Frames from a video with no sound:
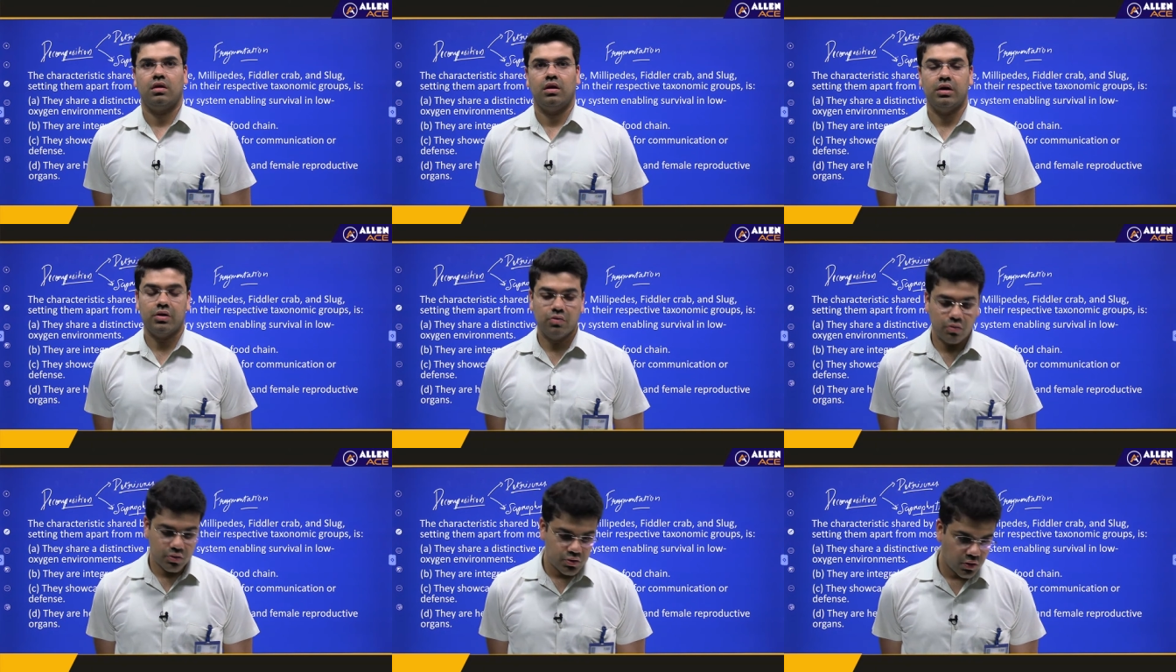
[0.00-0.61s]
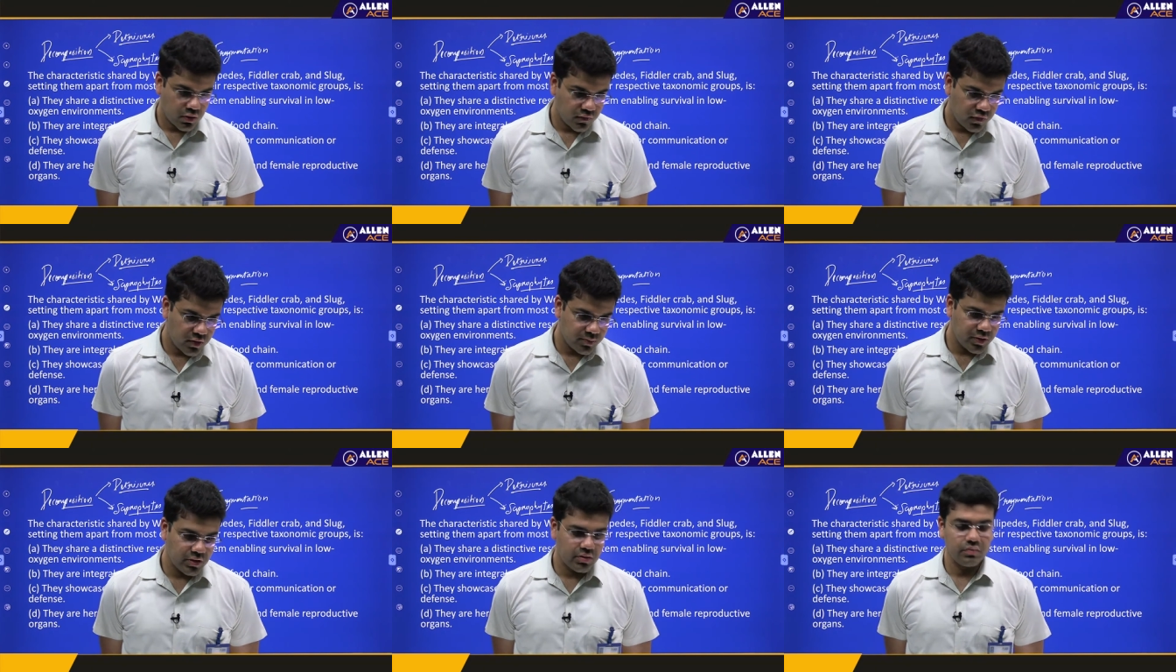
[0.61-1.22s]
It goes on
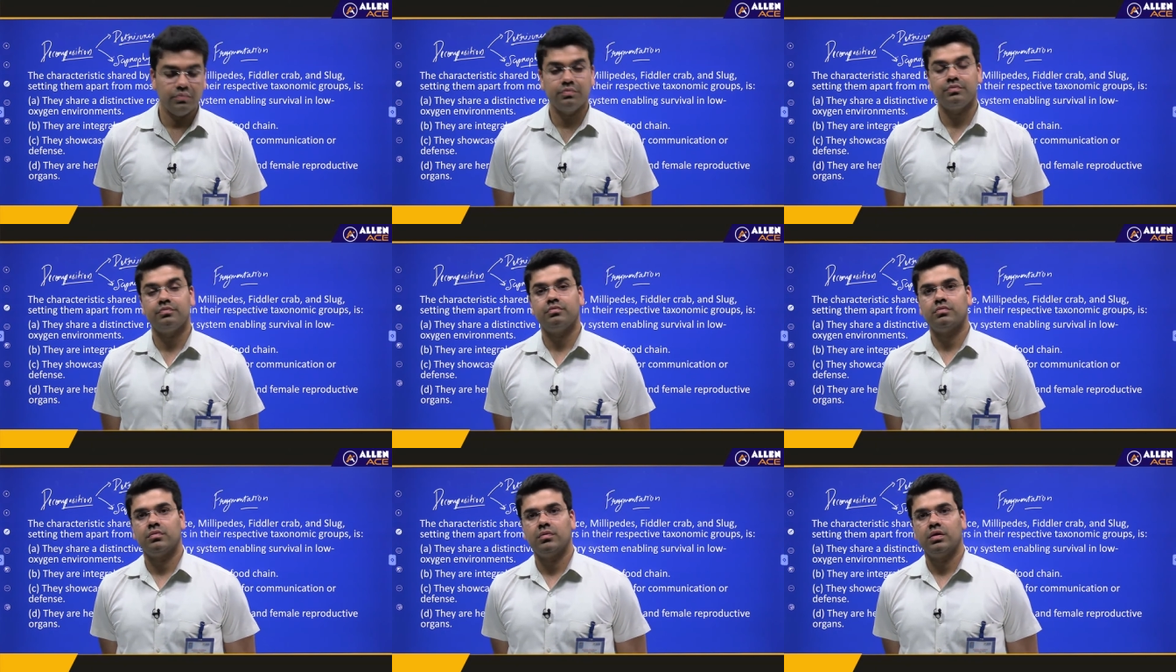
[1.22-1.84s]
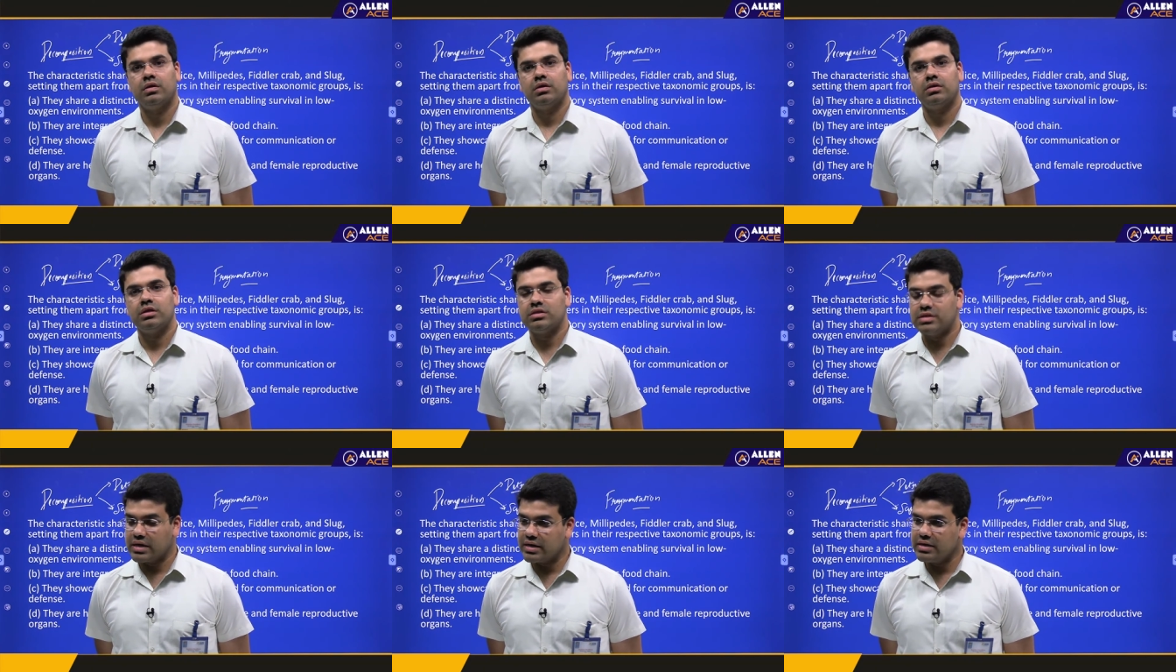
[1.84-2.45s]
from there.
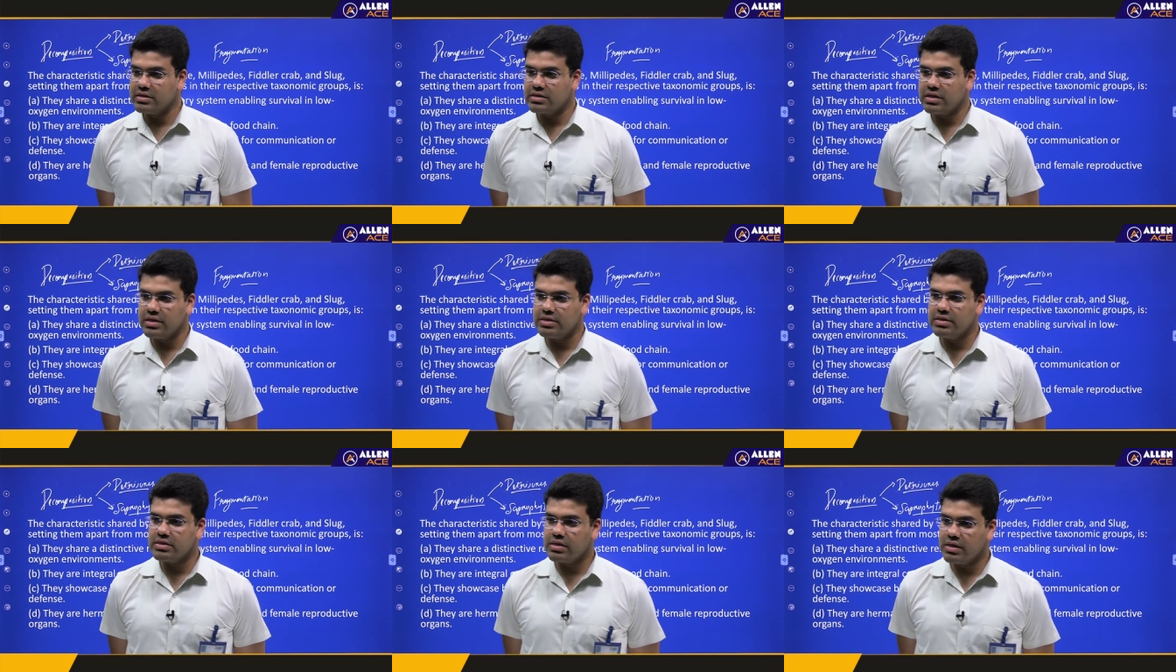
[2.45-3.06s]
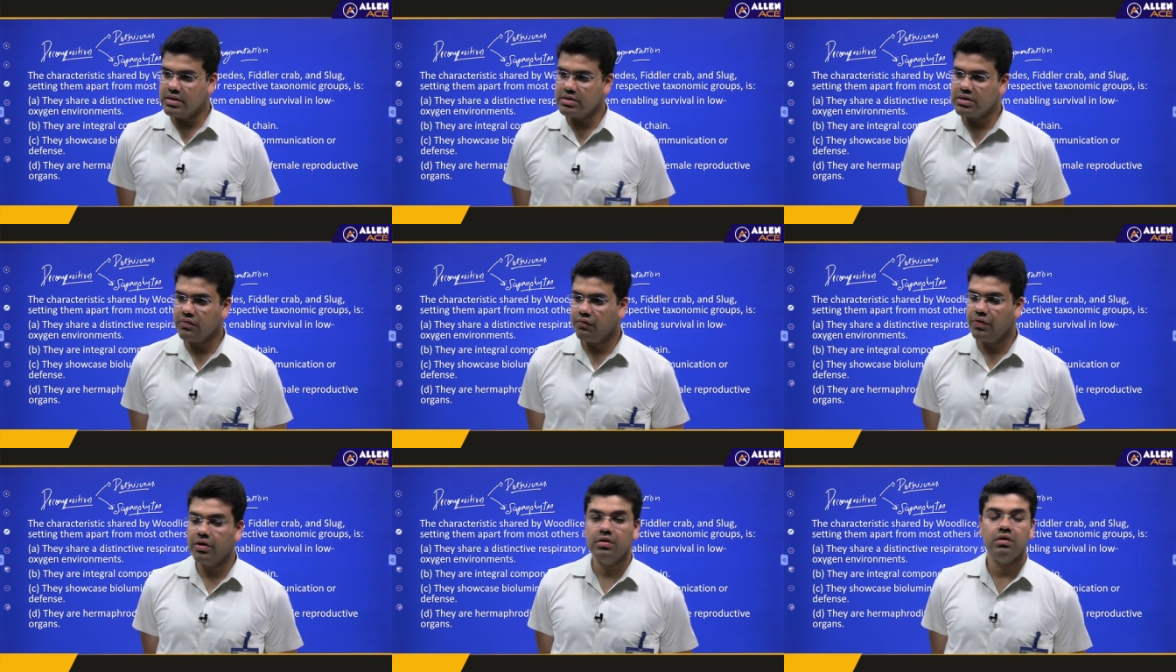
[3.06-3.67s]
The second stage is
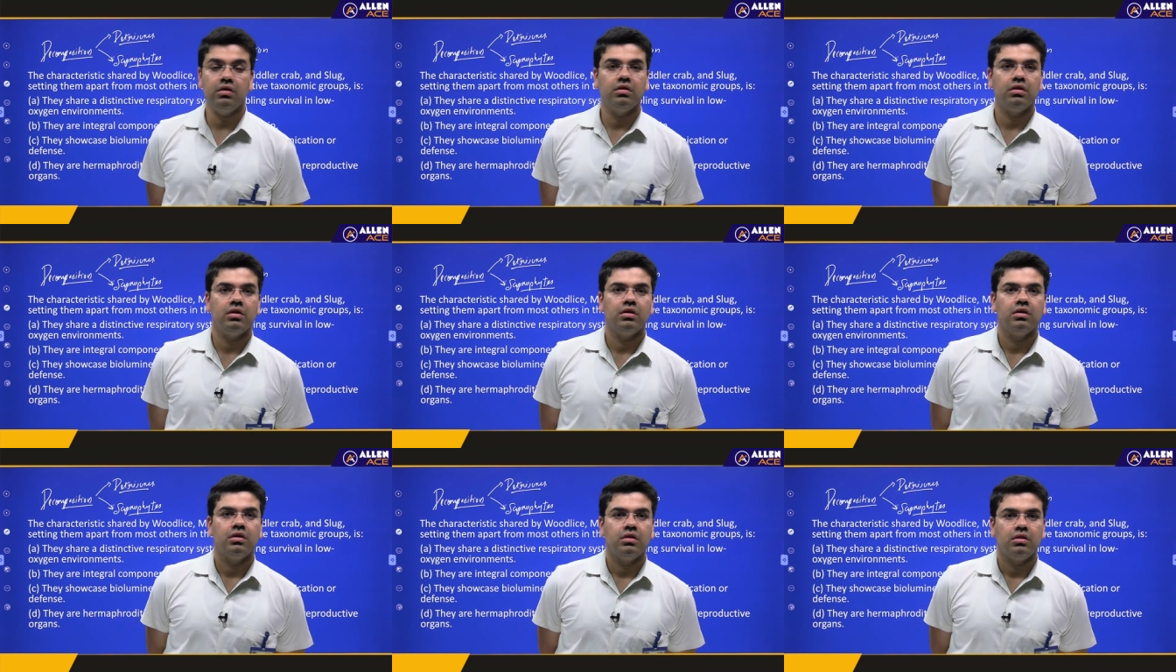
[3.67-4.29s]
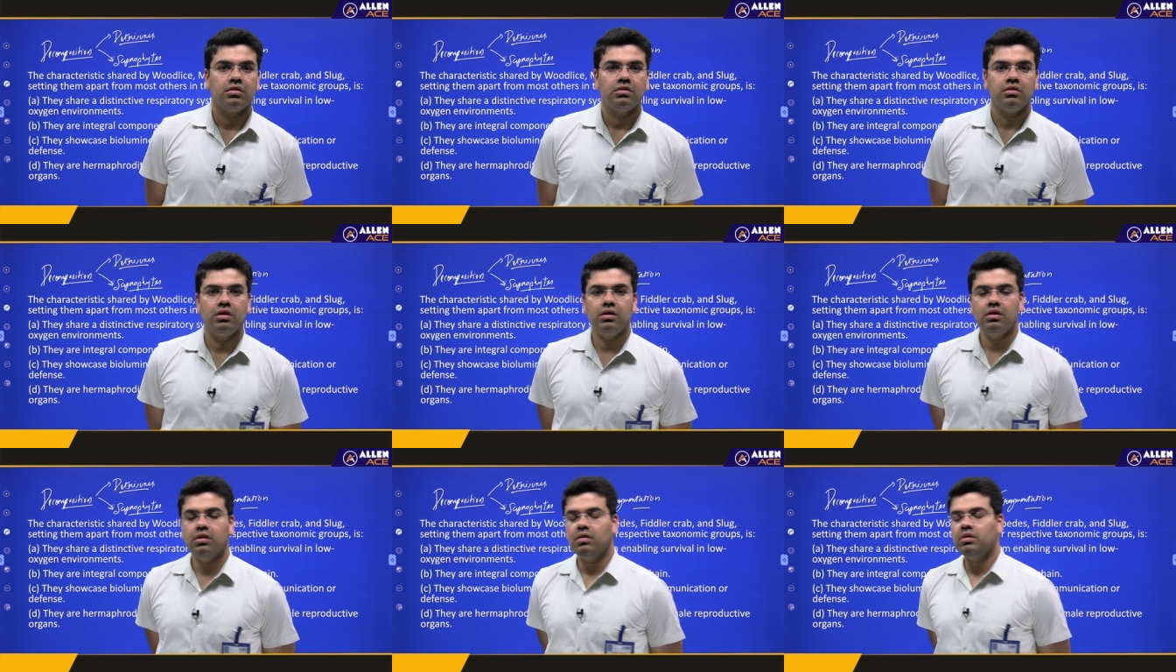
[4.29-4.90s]
leaching, where
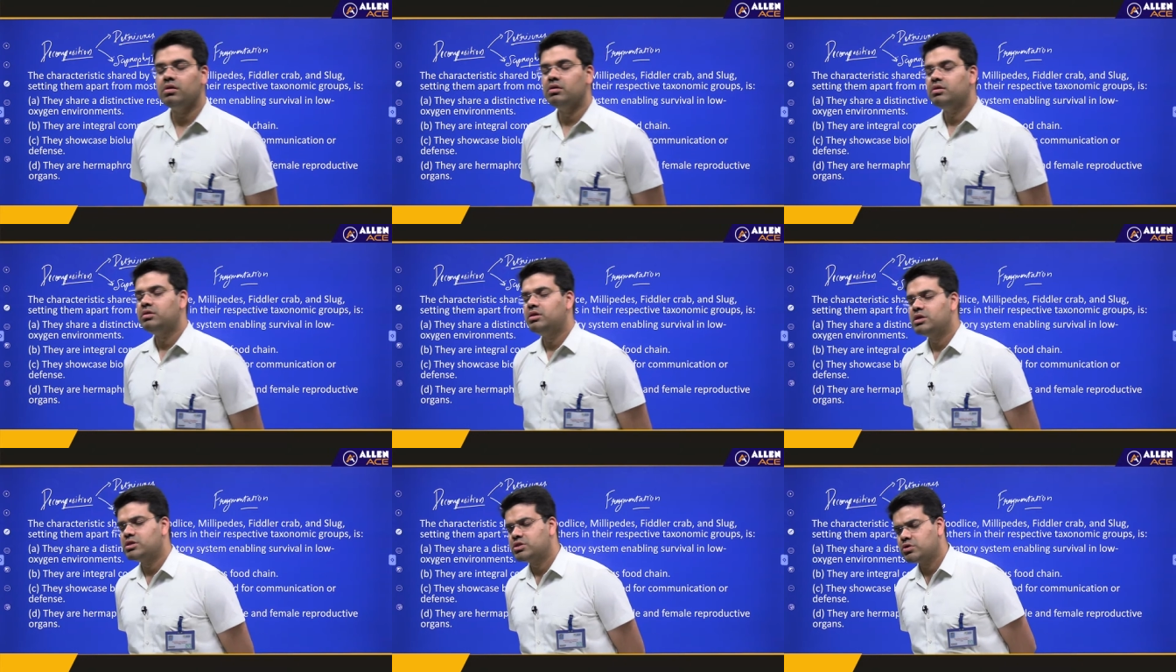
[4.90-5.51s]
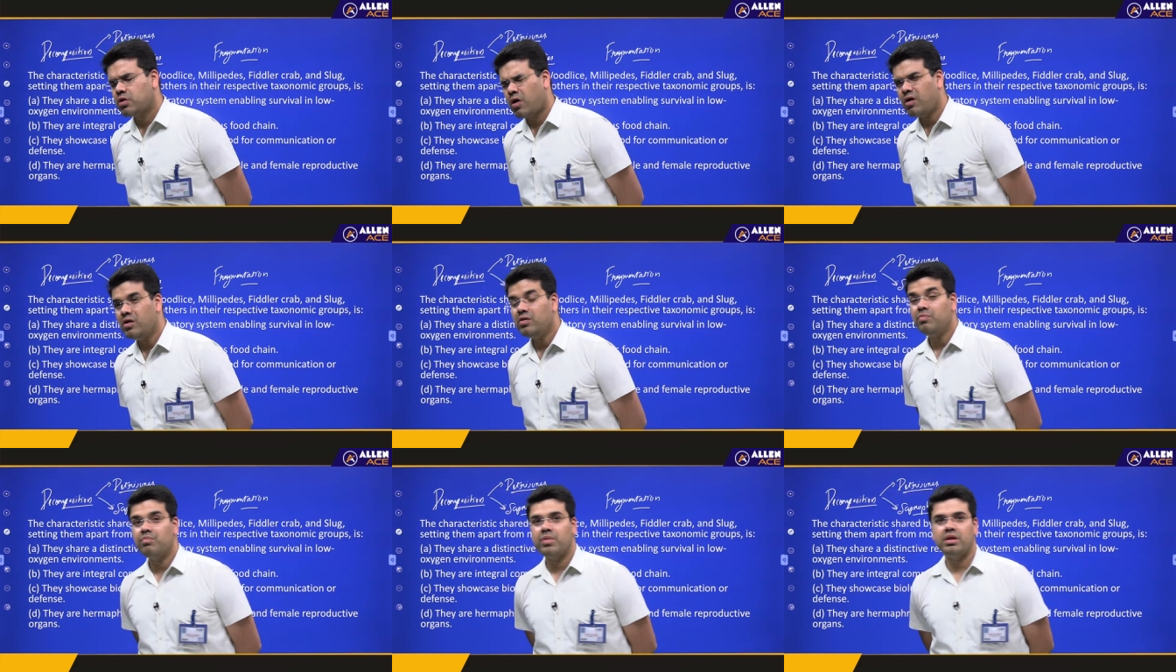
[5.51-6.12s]
the
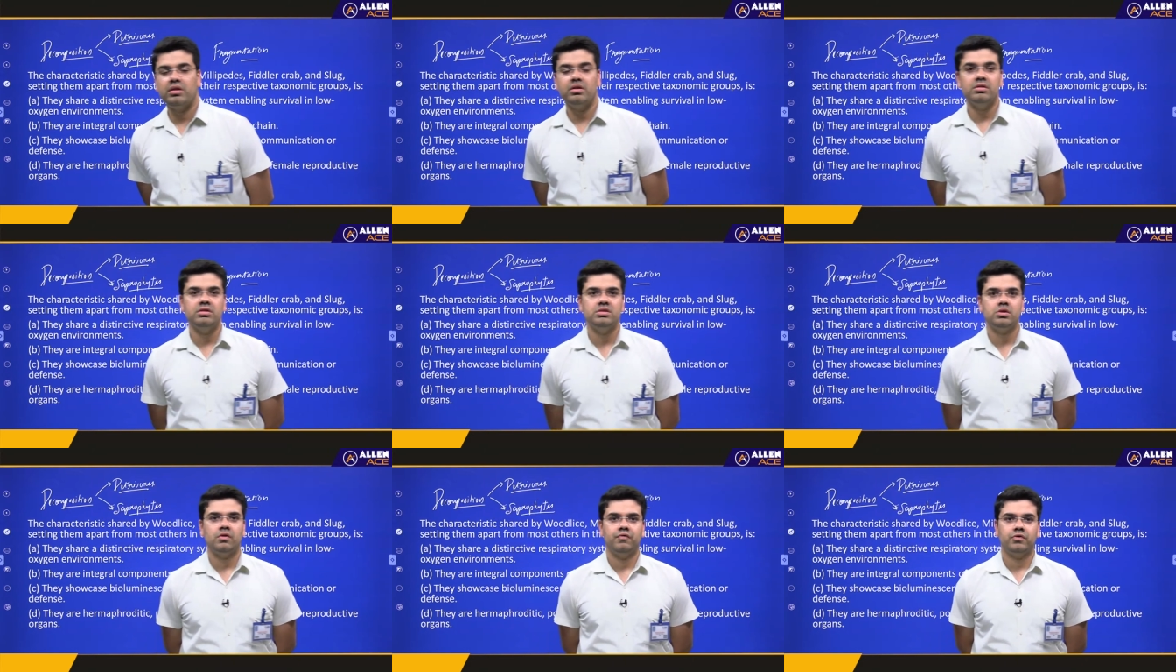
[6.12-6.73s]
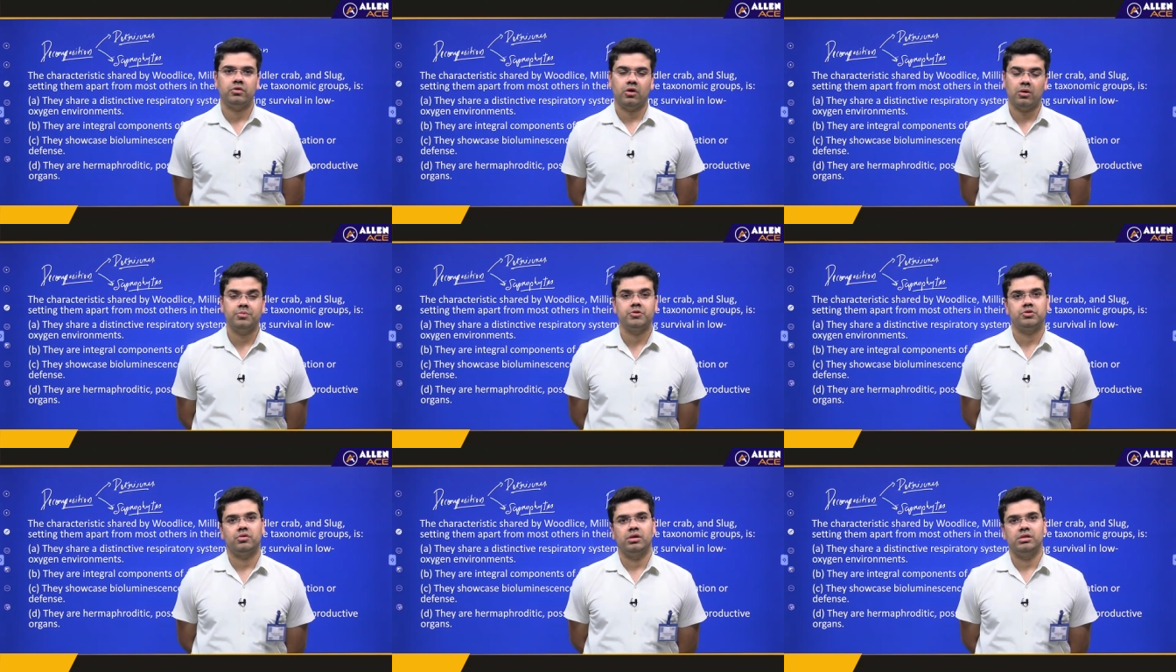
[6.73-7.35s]
dissolved minerals of
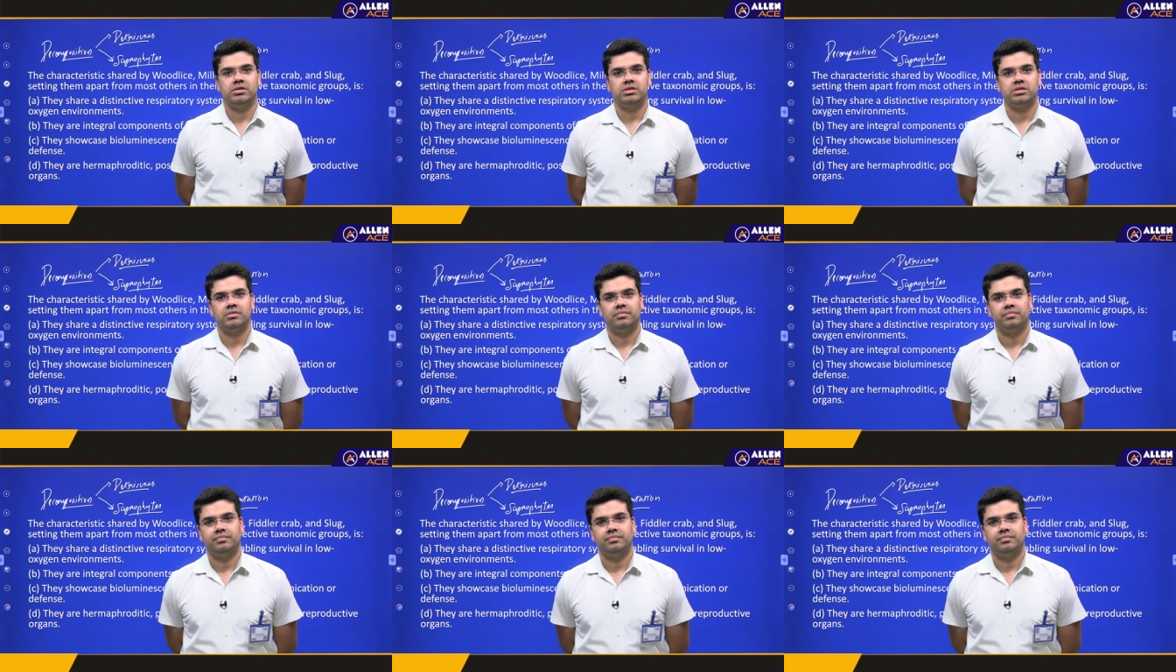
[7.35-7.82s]
topsoils,